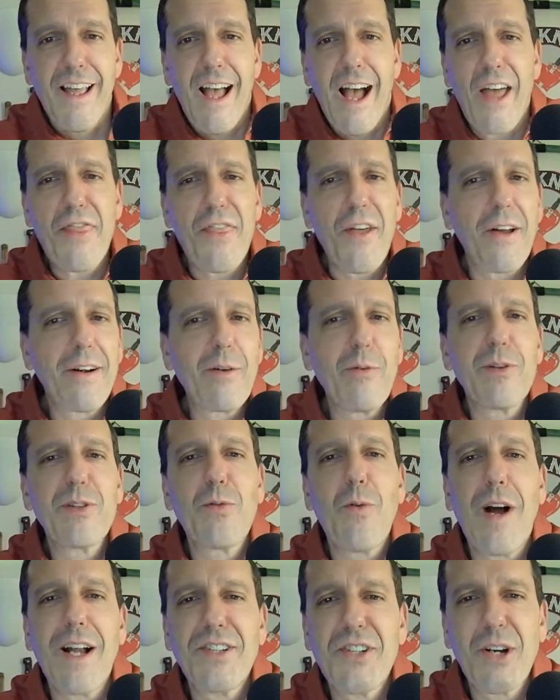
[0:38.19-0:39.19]
I thought I was
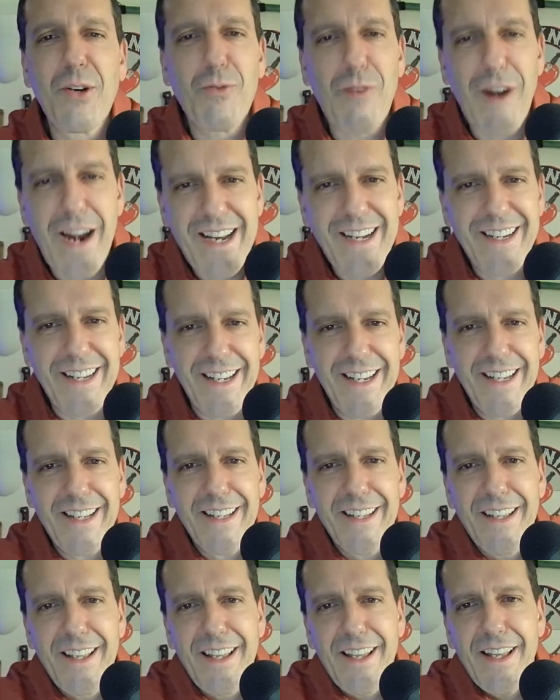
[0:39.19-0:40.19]
watching Randy.
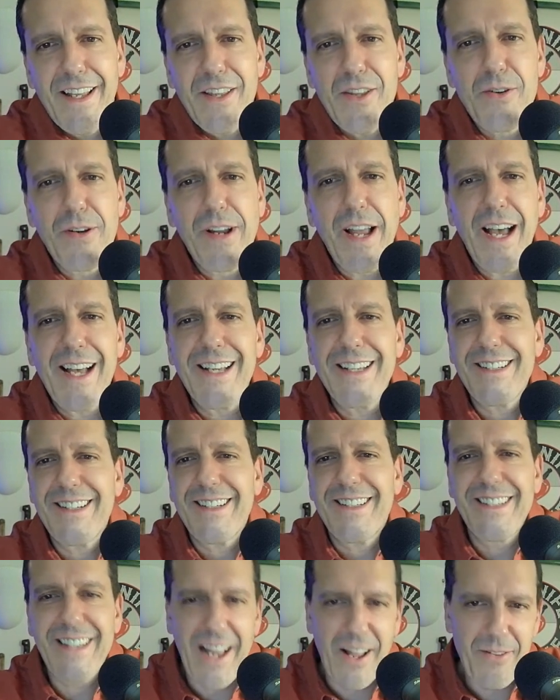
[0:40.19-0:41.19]
You guys
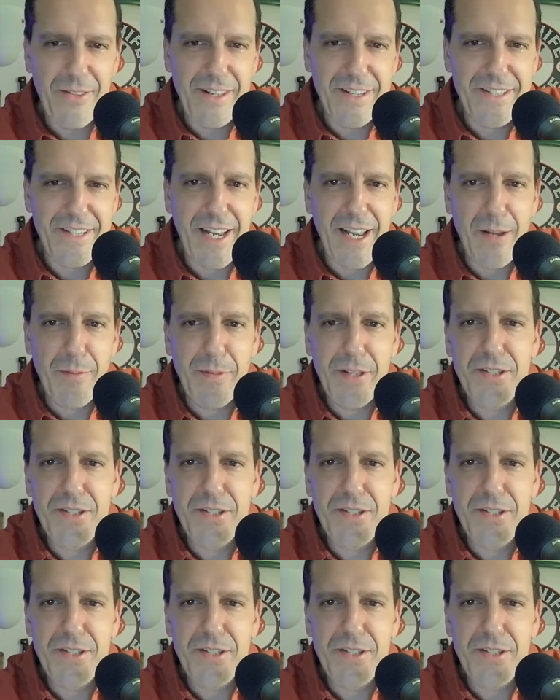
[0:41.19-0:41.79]
sound the same.